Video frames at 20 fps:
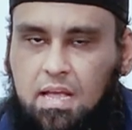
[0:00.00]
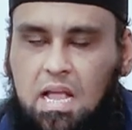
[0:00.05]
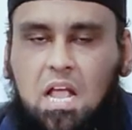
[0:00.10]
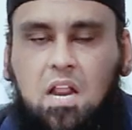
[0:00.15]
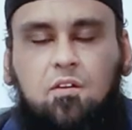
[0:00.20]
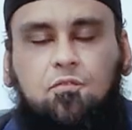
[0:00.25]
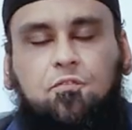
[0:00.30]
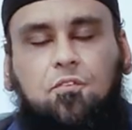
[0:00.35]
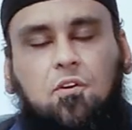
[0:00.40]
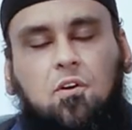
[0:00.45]

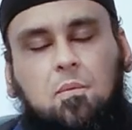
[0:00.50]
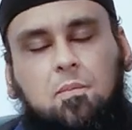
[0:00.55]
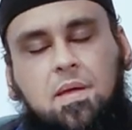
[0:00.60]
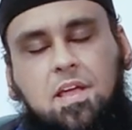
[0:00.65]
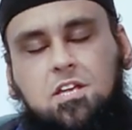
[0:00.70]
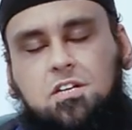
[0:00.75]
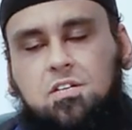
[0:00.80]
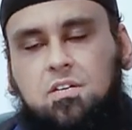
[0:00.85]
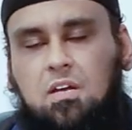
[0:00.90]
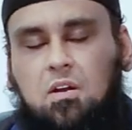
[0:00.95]

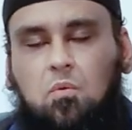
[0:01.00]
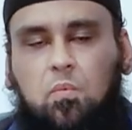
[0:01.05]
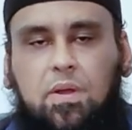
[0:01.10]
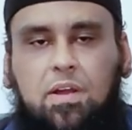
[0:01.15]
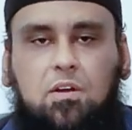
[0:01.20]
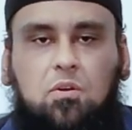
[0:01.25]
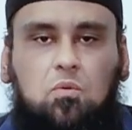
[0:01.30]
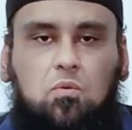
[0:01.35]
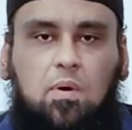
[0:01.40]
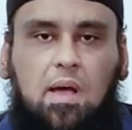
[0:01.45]
Information
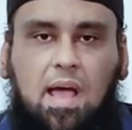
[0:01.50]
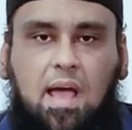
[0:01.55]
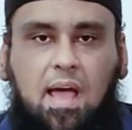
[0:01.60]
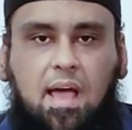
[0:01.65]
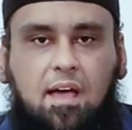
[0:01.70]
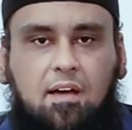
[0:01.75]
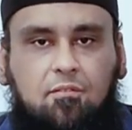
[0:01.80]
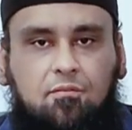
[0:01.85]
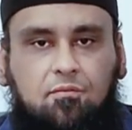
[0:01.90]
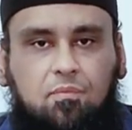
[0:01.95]
we do
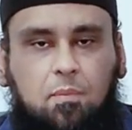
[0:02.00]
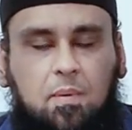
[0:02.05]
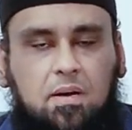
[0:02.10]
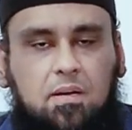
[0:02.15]
have,